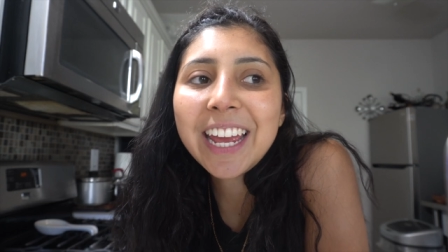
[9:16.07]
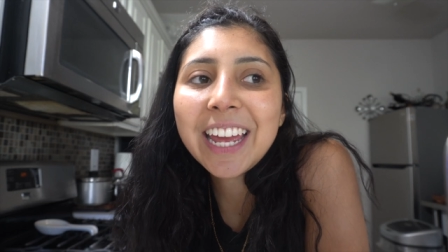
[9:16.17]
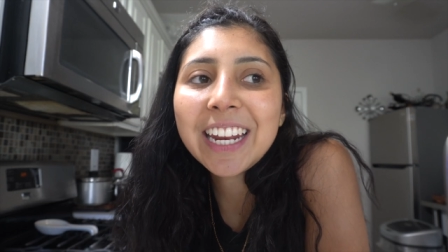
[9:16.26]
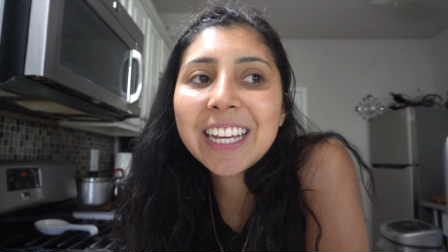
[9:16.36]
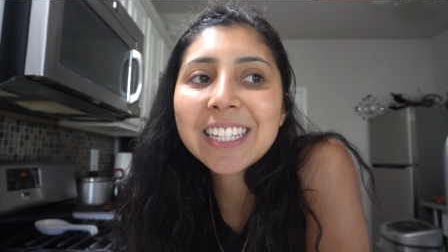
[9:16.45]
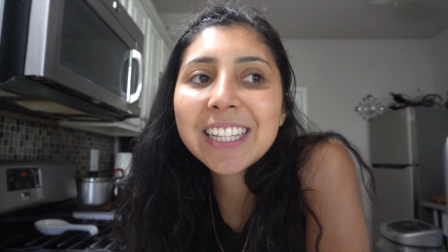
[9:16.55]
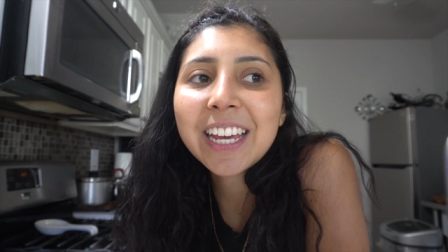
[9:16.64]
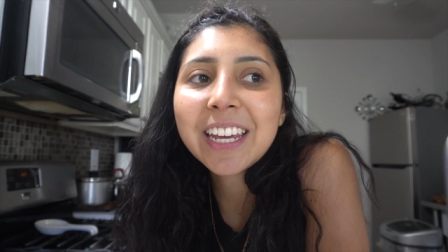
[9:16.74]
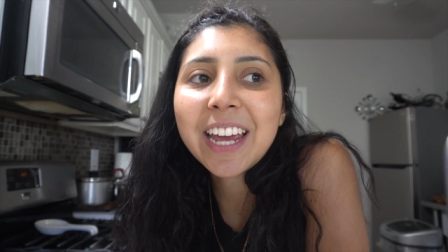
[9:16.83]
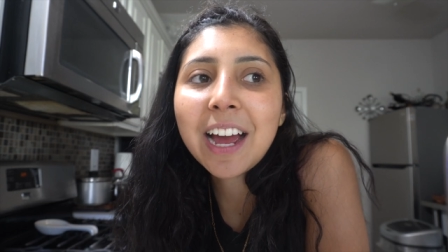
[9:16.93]
And he's
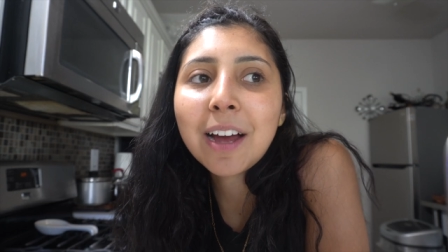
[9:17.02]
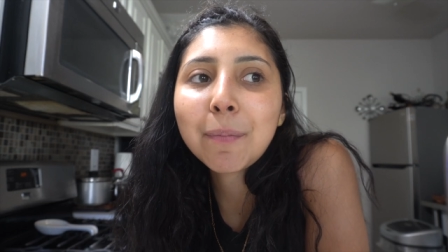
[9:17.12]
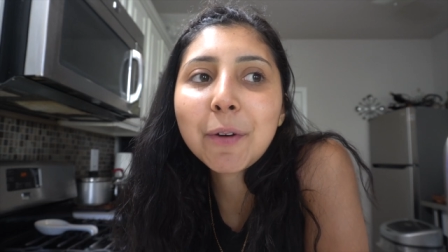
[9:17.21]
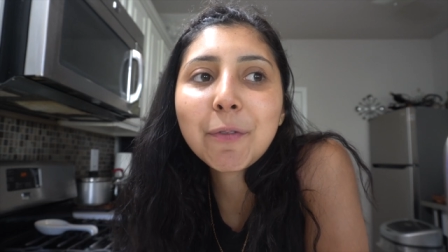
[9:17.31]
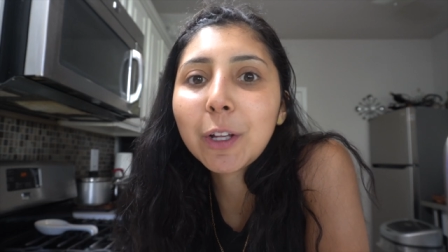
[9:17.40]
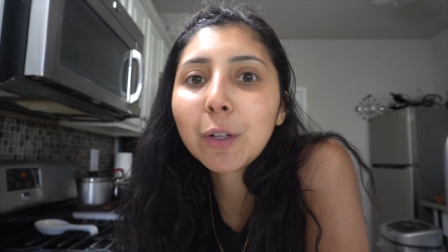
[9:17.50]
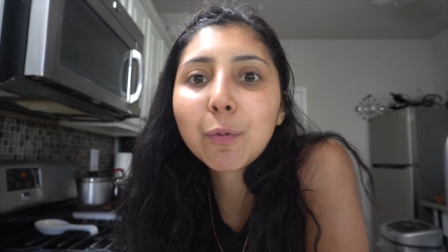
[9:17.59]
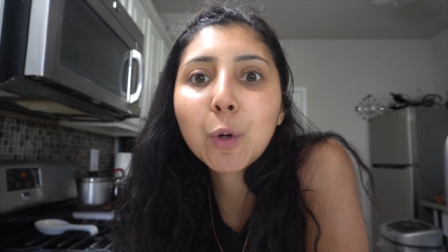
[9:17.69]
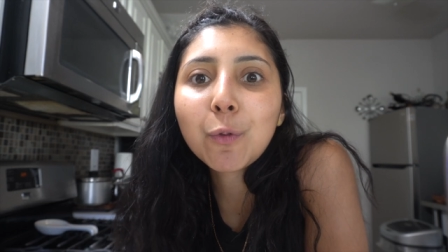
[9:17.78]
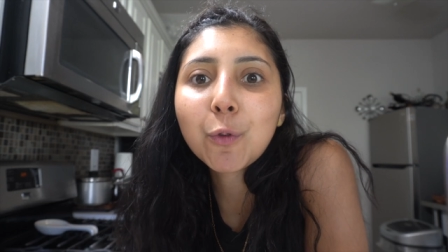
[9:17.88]
like, I'm
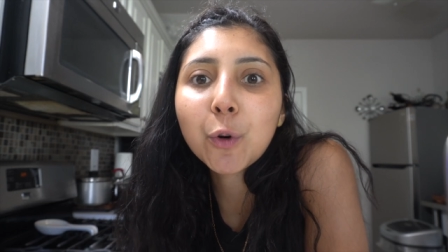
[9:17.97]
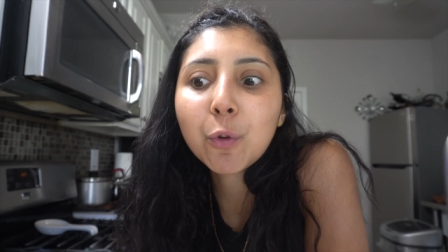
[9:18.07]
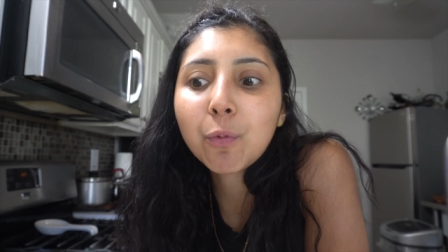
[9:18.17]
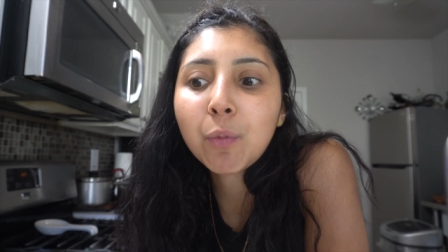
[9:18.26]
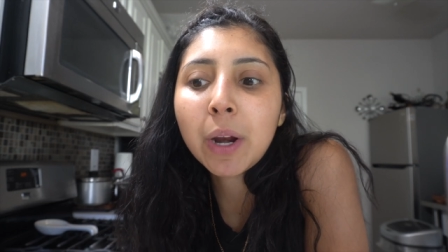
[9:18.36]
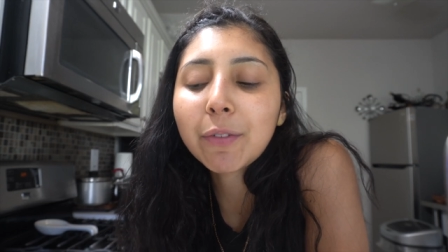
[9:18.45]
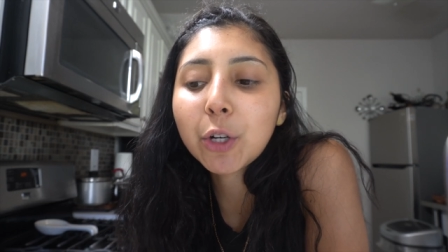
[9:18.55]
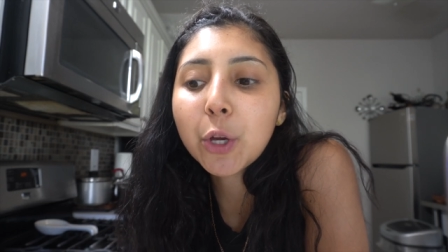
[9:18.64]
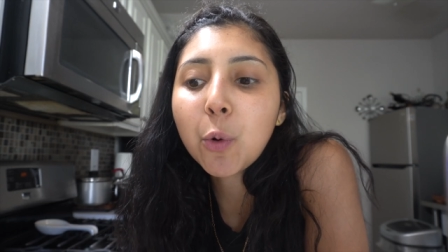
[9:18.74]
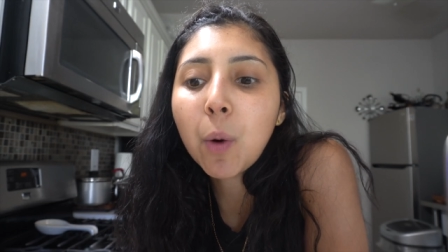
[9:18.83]
available for whenever
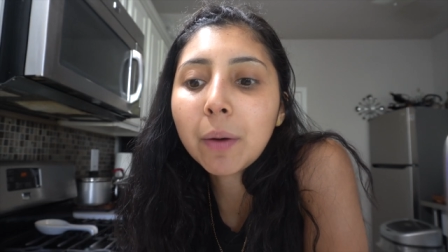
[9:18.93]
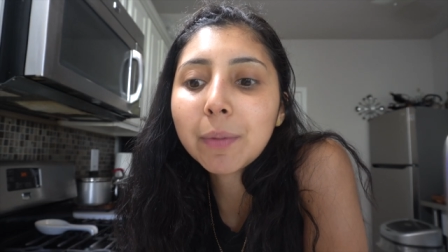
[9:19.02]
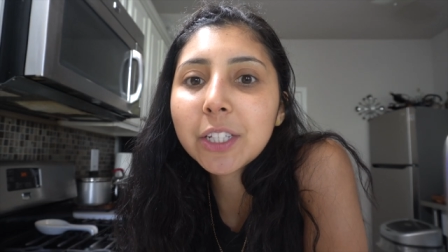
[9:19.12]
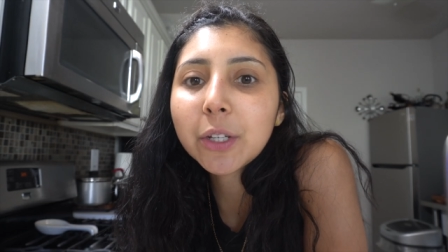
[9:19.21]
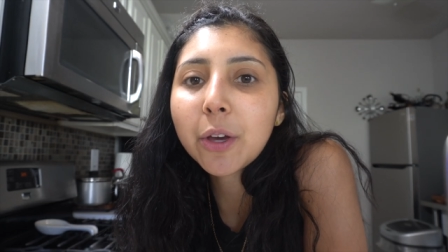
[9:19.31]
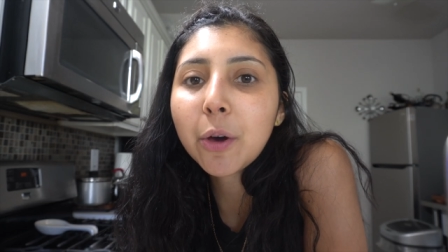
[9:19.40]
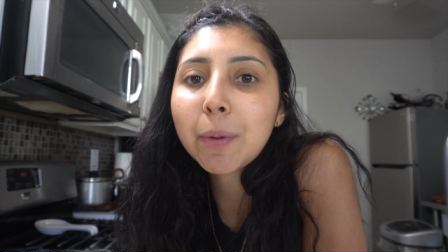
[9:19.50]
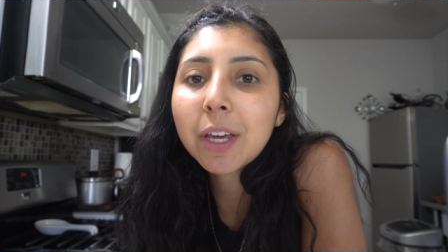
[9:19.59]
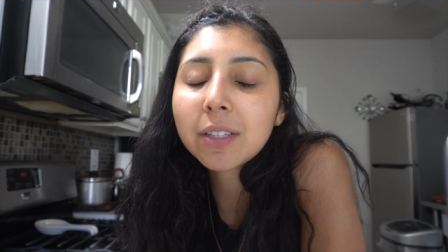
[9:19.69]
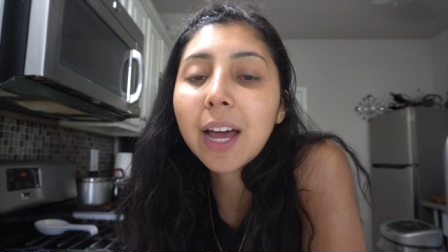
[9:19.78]
you want me to go
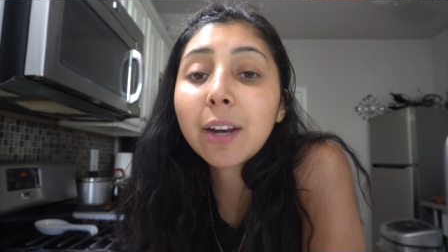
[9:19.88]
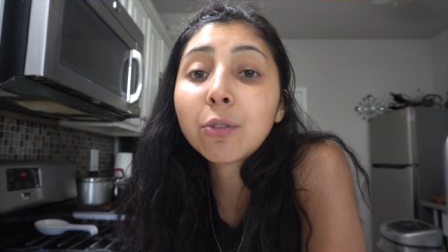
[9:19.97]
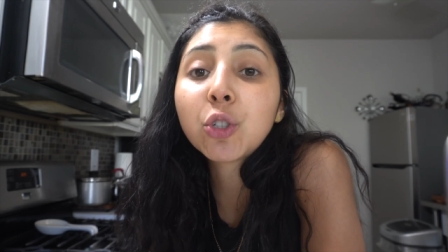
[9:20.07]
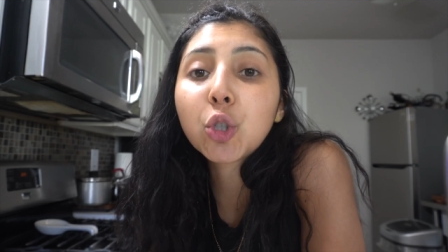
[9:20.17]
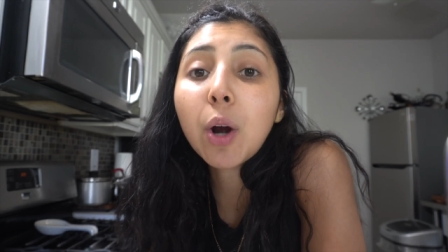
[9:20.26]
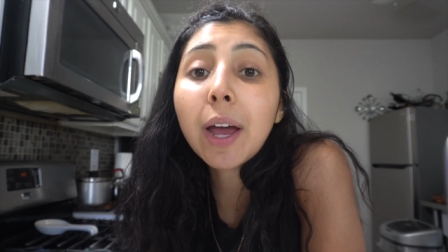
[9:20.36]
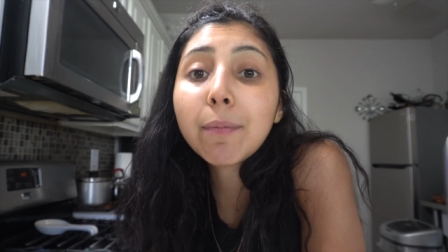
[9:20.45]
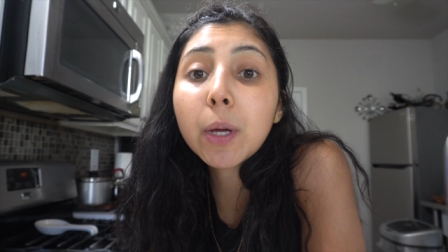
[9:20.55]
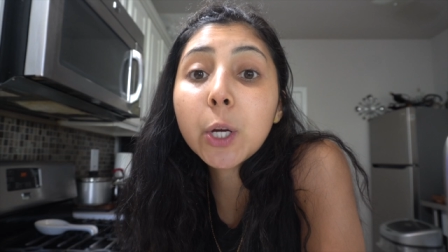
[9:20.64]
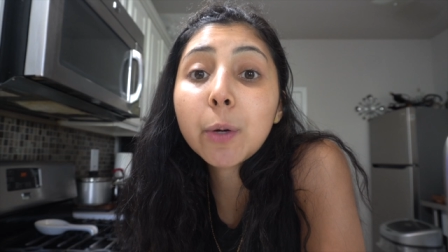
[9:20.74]
because I don't drive
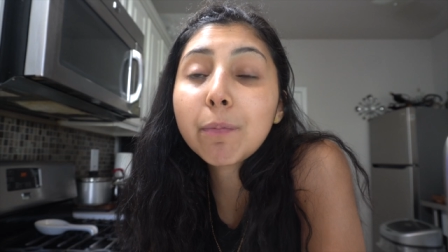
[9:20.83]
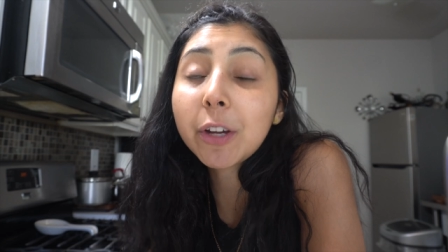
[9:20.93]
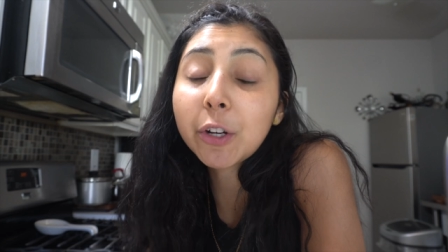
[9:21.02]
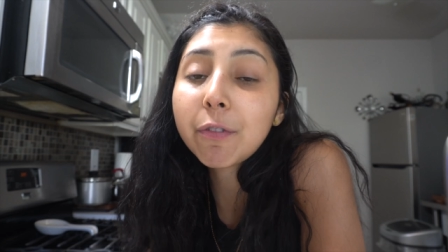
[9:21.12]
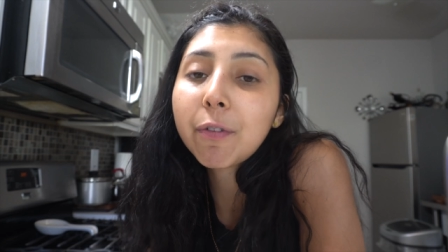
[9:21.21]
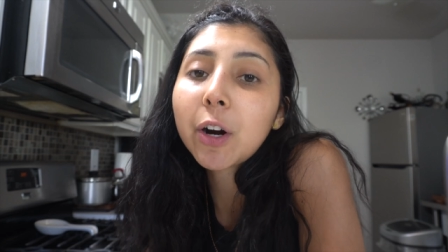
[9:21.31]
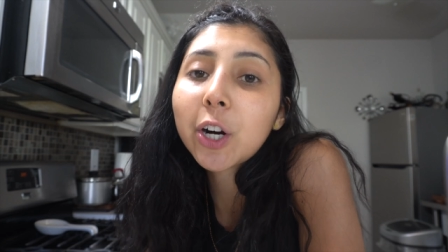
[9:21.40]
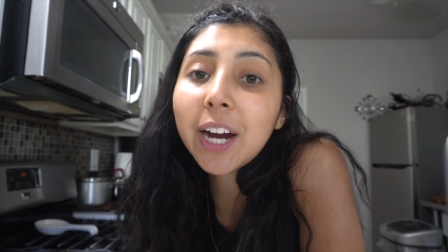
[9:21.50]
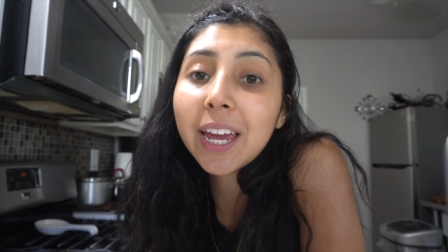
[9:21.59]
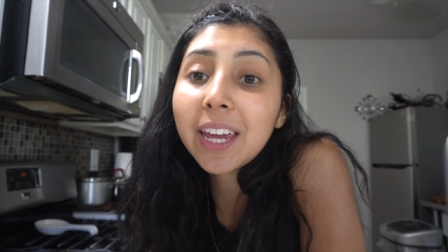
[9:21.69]
very,
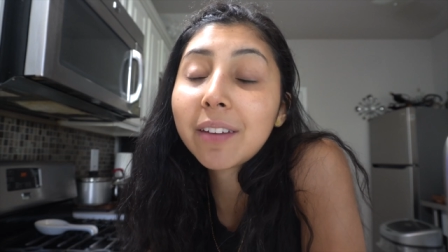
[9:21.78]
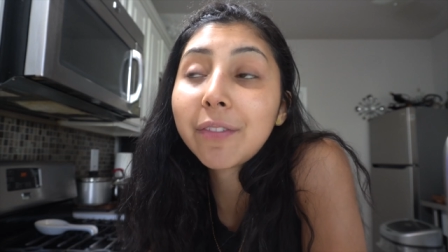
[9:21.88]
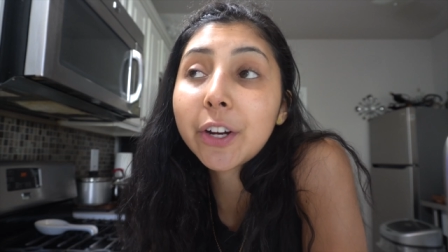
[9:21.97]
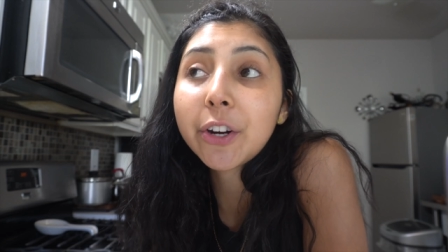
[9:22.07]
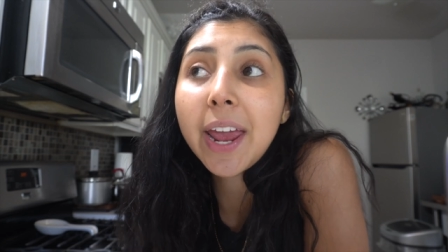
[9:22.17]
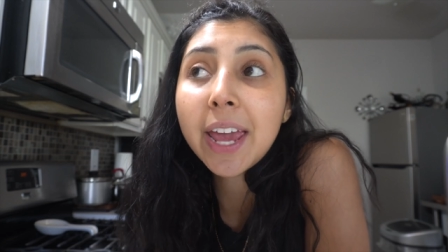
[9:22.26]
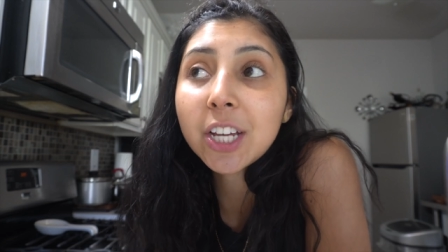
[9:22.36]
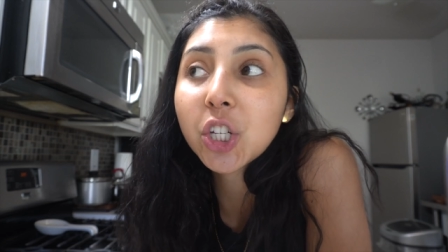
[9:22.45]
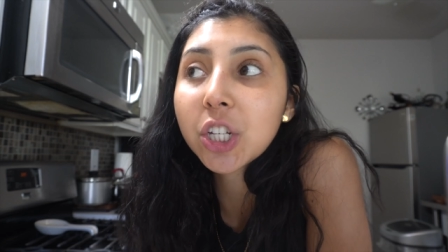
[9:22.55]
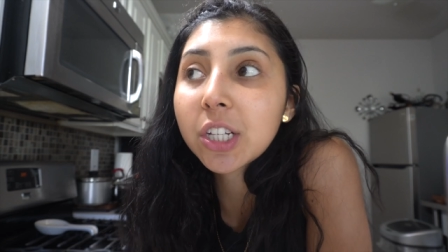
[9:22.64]
far. I get very
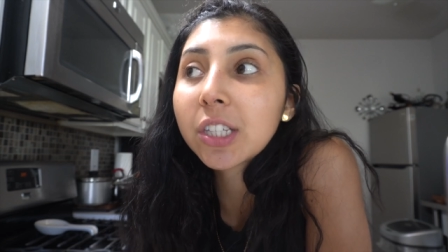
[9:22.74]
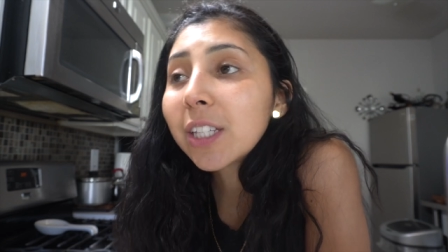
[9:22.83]
anxious.